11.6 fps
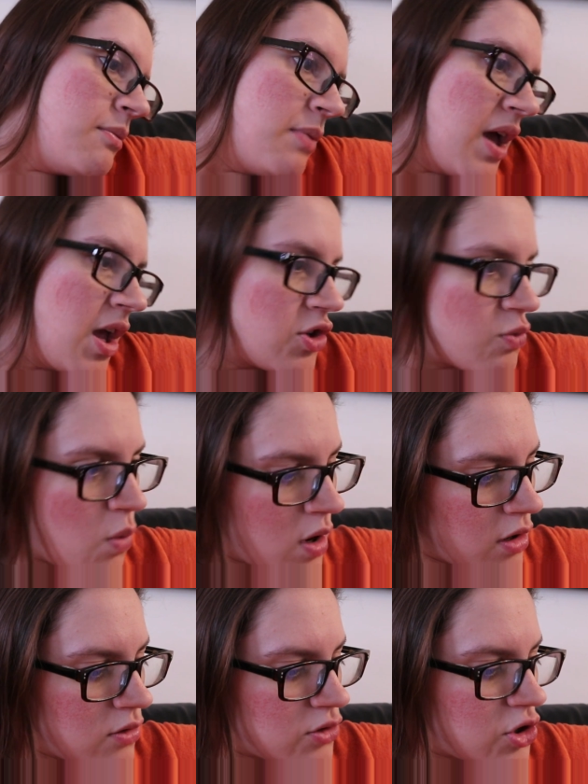page
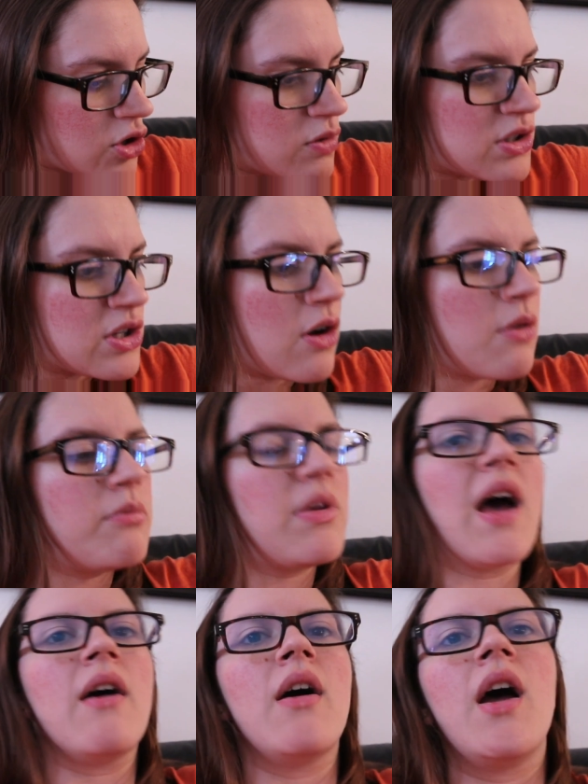102, so
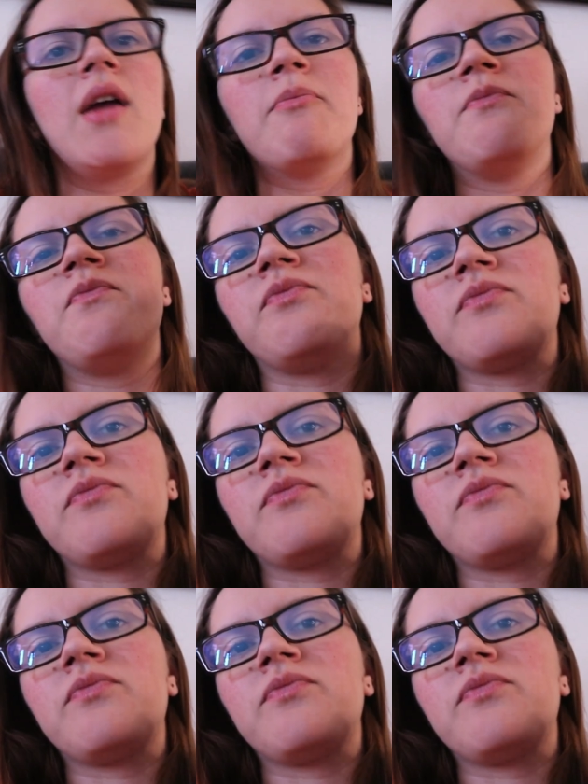yeah, I'm